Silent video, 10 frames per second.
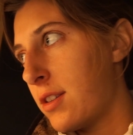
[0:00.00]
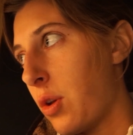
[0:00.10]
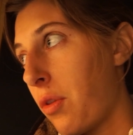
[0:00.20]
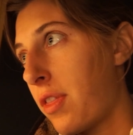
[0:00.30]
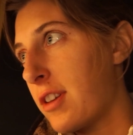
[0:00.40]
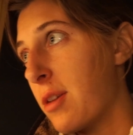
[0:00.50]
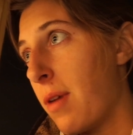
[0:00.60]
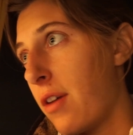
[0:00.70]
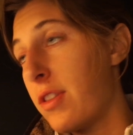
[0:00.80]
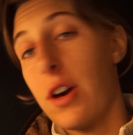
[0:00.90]
don't think
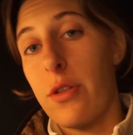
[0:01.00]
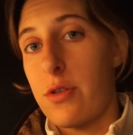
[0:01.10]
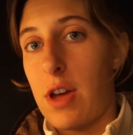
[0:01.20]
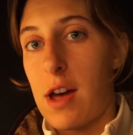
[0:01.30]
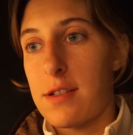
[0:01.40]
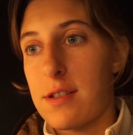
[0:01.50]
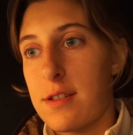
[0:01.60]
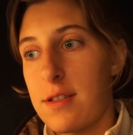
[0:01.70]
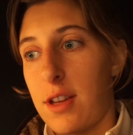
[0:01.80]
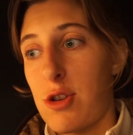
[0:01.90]
about the other
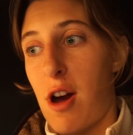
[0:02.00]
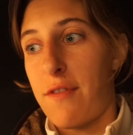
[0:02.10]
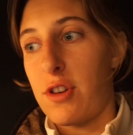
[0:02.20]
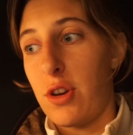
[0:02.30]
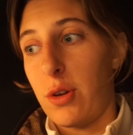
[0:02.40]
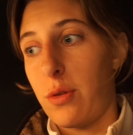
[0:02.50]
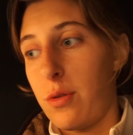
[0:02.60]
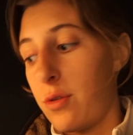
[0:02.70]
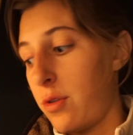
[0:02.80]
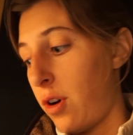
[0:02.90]
tasks that you have to do
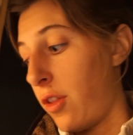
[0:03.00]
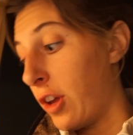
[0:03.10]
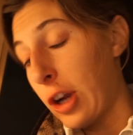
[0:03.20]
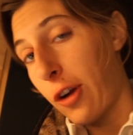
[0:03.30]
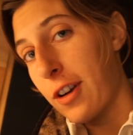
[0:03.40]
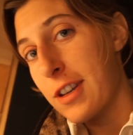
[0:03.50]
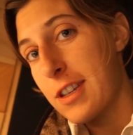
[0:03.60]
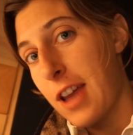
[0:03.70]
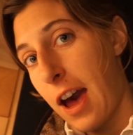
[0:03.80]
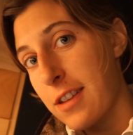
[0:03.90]
on the current
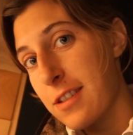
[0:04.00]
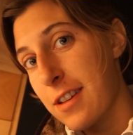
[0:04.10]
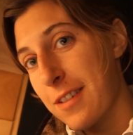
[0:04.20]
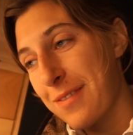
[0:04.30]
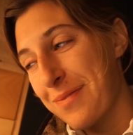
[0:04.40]
task.